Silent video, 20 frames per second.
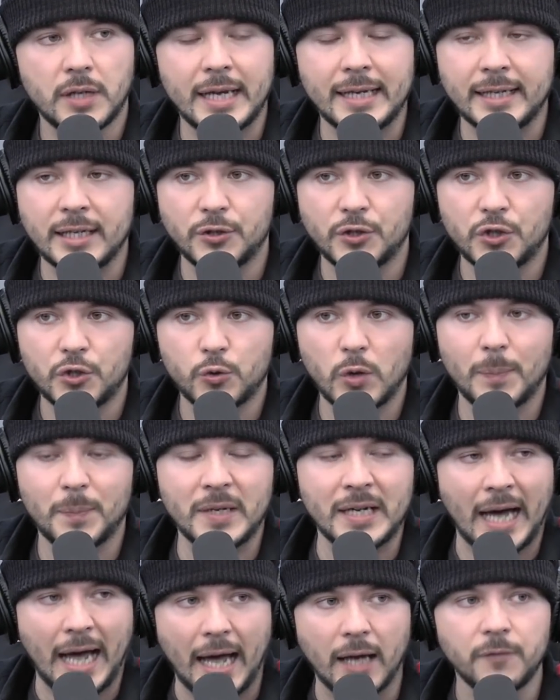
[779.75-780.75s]
Yeah. It can strip
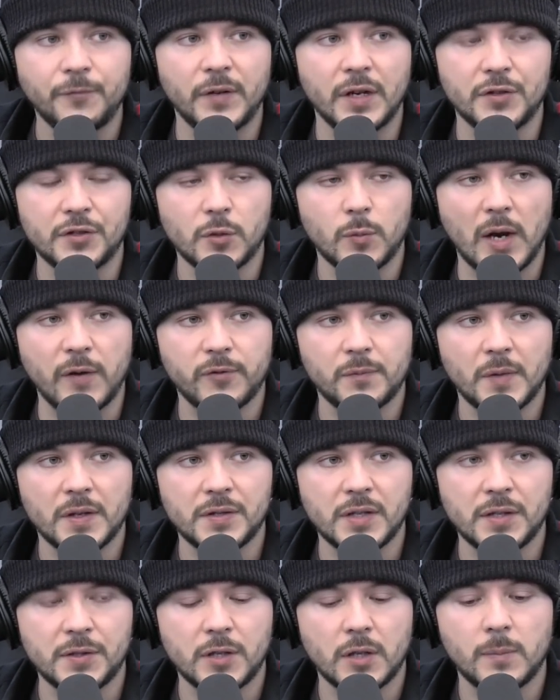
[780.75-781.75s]
confidence away from the
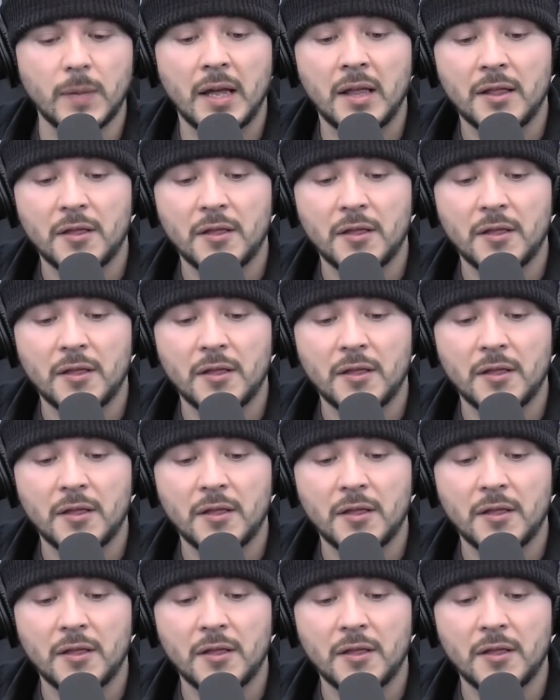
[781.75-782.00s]
system.